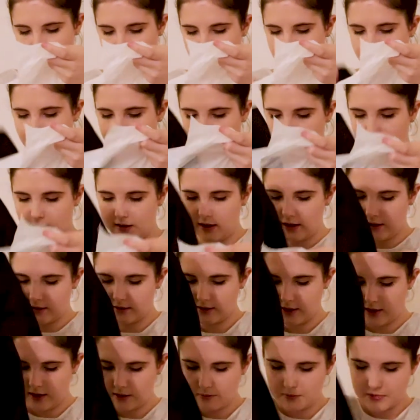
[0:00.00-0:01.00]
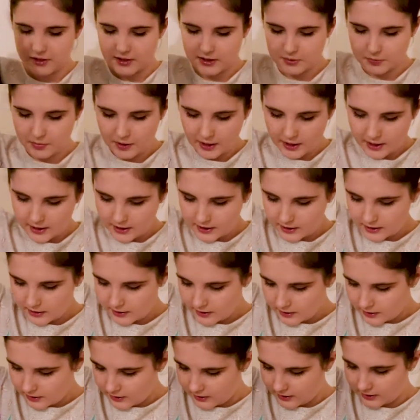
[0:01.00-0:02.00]
is this the last item in this bag?
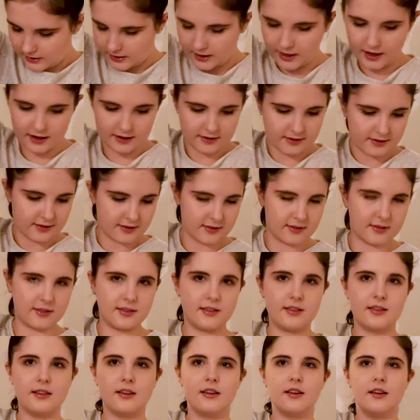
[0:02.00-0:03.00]
Yes.